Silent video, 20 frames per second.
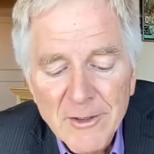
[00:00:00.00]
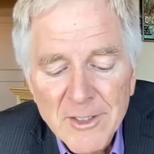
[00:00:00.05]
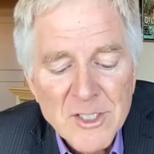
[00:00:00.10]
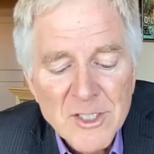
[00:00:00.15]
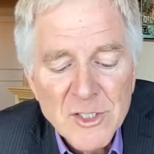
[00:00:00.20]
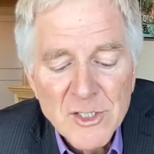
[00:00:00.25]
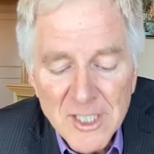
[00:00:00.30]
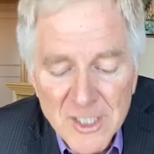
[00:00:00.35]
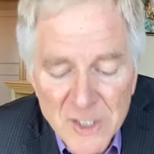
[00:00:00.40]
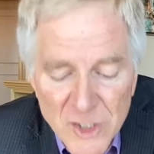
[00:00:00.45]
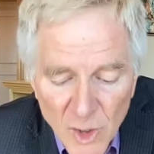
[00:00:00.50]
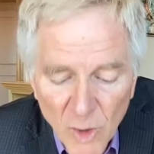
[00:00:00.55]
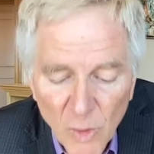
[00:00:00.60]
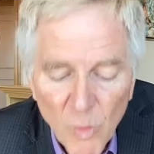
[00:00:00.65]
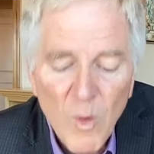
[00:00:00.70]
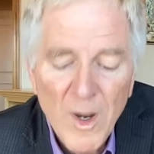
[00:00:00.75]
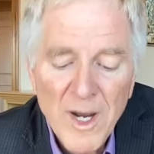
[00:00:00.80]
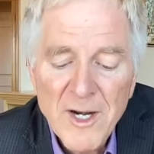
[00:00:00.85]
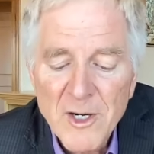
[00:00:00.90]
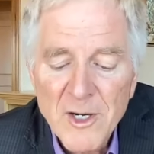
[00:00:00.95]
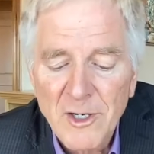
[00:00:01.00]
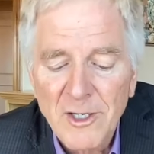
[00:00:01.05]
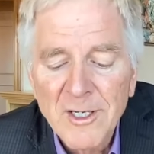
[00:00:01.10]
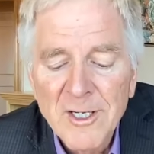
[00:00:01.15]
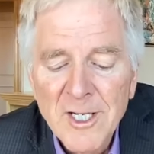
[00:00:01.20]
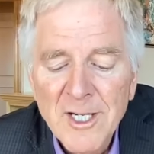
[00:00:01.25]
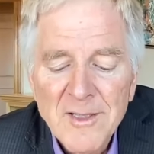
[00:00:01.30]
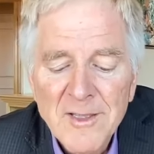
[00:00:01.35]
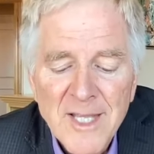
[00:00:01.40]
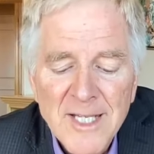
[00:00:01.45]
It's no wonder
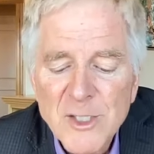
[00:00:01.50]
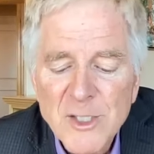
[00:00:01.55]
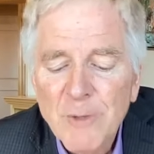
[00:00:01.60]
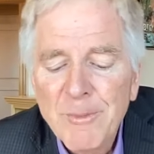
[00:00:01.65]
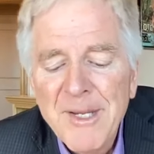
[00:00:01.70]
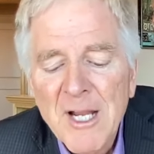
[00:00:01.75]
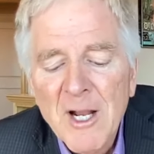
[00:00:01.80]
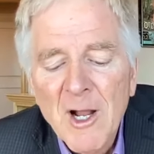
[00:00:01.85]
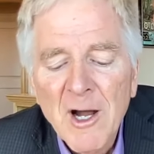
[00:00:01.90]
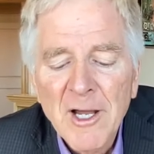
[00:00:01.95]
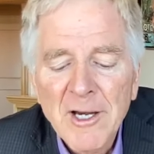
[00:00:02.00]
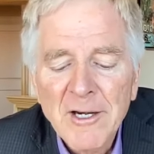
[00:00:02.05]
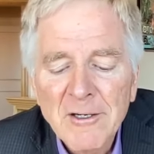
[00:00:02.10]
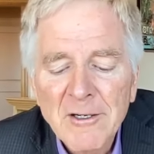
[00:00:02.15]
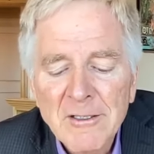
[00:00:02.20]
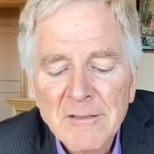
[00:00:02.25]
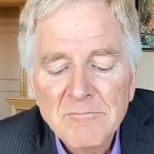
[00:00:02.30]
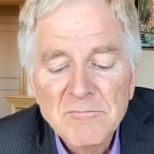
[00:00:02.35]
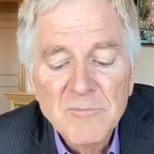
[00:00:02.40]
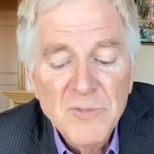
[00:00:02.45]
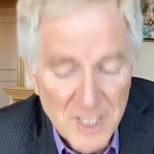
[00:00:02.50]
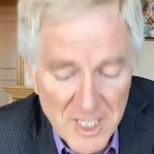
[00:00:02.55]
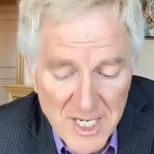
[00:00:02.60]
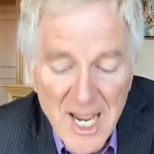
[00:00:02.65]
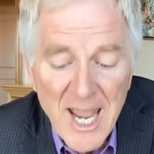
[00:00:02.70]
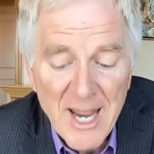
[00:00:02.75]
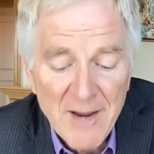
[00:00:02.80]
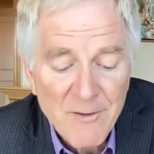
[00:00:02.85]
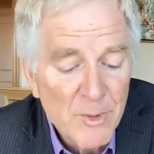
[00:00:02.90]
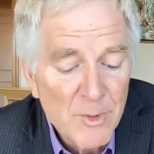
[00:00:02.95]
that you're being honored
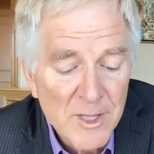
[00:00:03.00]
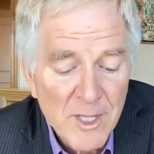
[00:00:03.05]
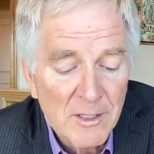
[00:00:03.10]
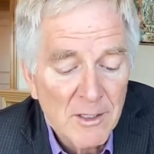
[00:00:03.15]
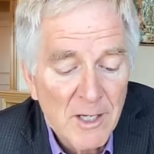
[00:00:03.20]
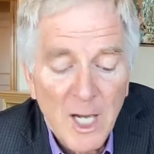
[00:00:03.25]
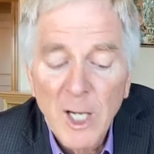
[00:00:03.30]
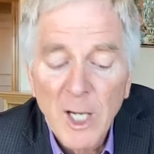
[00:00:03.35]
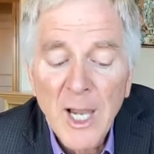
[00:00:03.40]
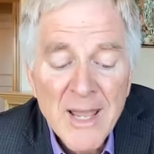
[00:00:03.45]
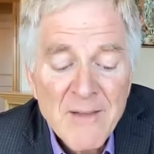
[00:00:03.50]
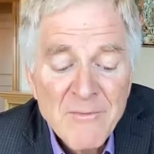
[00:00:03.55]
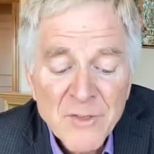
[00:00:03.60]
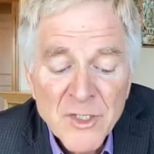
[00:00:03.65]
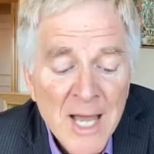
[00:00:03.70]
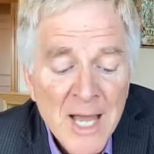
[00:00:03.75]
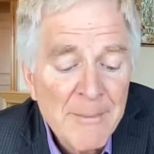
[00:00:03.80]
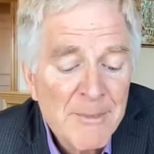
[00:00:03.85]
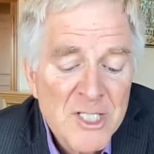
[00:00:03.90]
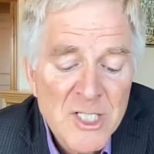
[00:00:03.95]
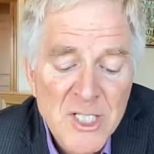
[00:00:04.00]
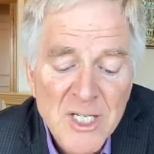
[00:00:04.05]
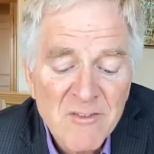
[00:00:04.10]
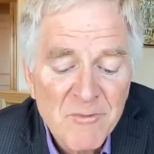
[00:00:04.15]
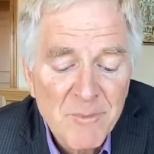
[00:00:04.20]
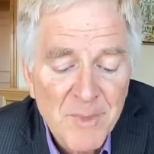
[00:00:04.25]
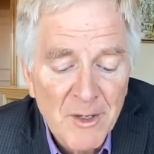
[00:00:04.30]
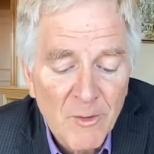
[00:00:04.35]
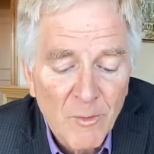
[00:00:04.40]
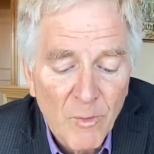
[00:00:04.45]
today with a Lifetime
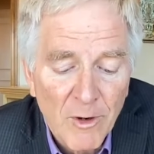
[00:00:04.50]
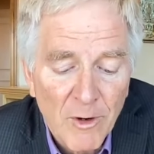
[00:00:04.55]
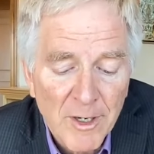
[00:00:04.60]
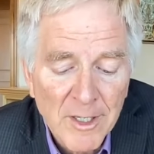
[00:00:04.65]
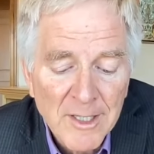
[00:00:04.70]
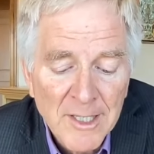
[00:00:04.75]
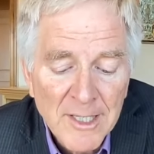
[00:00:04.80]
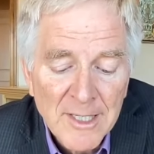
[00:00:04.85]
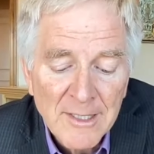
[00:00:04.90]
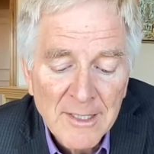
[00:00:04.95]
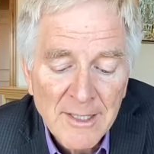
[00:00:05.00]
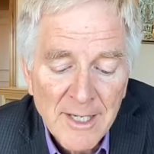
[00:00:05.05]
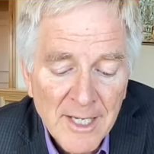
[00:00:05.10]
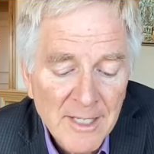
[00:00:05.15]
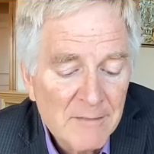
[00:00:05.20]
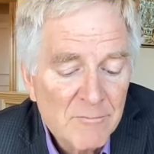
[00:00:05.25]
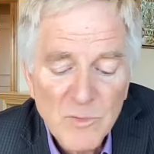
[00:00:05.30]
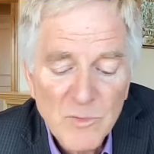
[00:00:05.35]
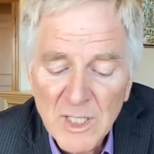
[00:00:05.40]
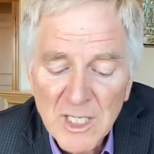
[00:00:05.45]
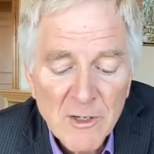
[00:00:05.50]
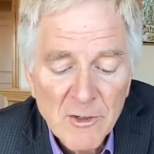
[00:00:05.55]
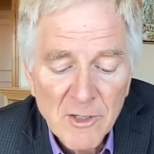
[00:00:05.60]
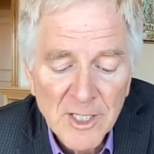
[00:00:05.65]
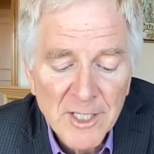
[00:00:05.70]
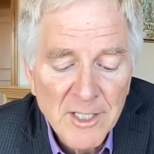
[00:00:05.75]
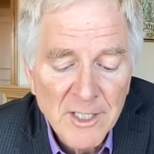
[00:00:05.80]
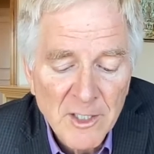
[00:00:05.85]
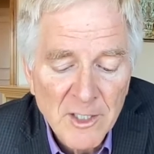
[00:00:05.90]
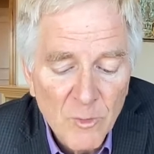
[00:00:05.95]
Achievement Award, and
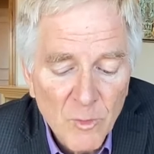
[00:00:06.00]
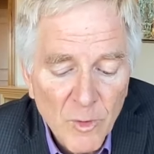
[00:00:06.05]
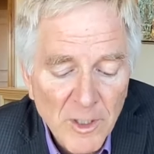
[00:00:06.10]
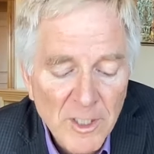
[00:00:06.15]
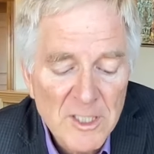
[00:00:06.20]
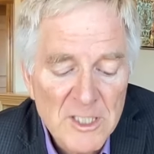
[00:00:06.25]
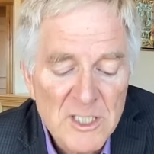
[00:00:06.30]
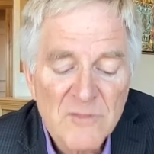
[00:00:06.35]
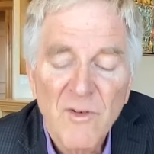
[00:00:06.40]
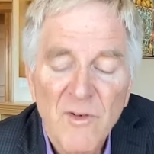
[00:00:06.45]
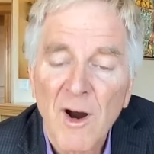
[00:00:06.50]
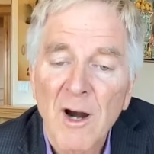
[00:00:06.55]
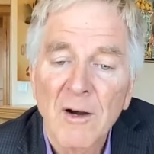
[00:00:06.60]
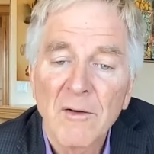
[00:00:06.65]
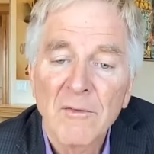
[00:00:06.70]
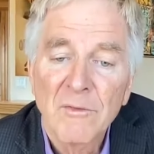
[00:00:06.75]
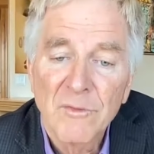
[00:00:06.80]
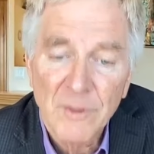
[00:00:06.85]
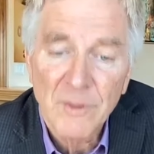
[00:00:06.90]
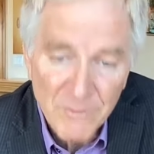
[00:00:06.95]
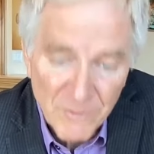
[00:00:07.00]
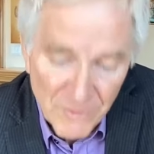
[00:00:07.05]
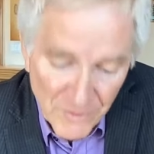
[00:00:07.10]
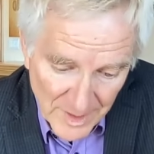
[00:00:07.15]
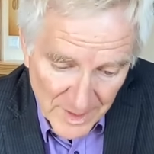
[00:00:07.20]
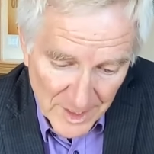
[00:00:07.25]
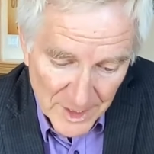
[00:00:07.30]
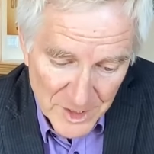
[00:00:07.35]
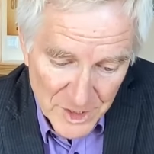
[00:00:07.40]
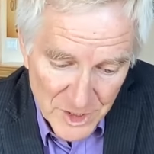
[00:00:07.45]
clearly your work is far from
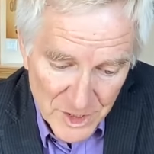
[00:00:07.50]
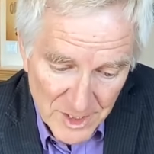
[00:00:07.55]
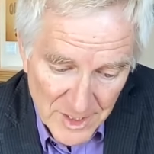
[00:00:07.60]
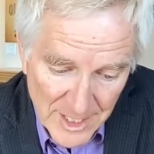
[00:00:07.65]
finished.